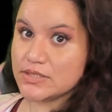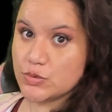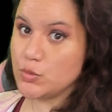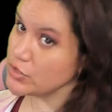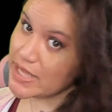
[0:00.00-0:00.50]

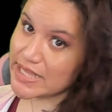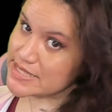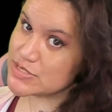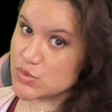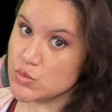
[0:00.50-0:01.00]
Who
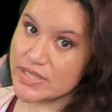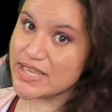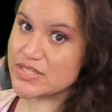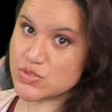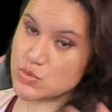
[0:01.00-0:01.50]
does? Who
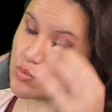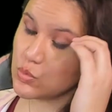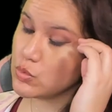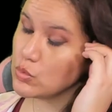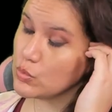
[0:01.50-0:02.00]
does? Who,
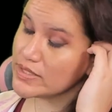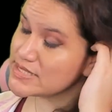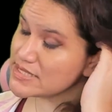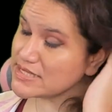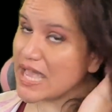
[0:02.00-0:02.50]
who
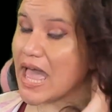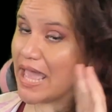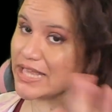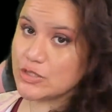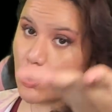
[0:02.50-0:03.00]
wants to
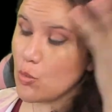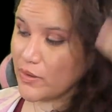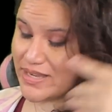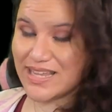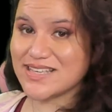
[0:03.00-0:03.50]
die? No
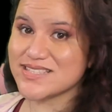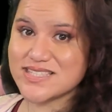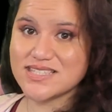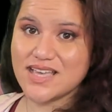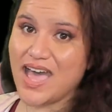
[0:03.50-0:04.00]
one does.